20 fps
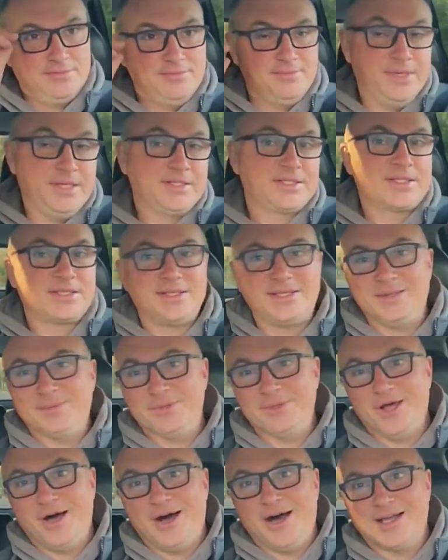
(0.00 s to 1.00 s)
Minsk
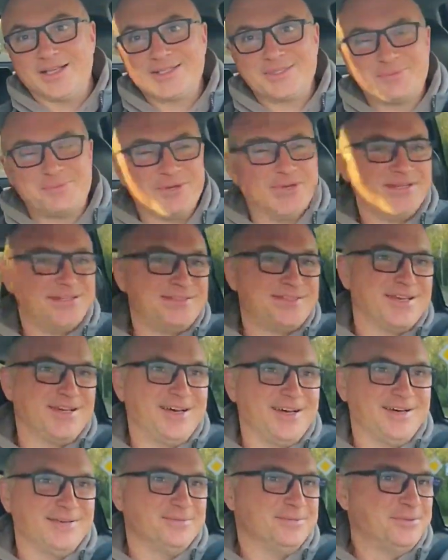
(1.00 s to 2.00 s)
team lost, but
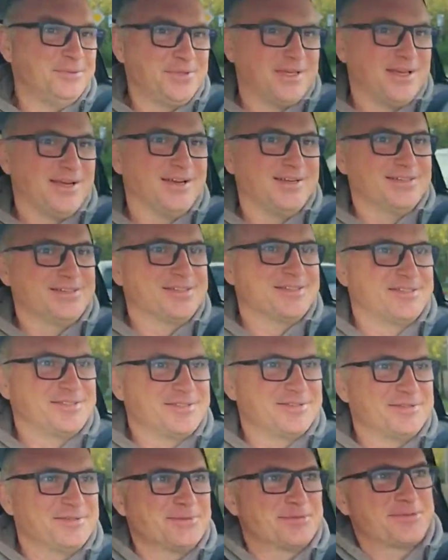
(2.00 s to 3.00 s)
who cares?
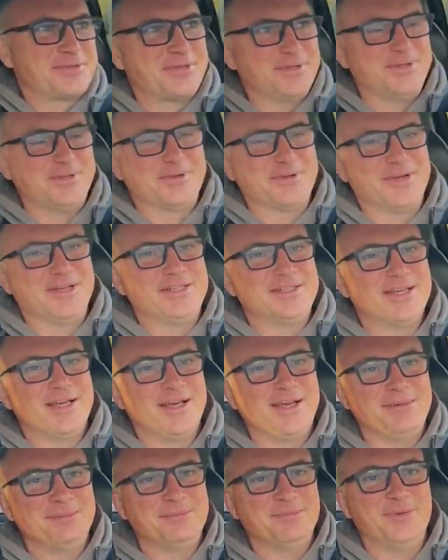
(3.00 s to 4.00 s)
It's still a great time.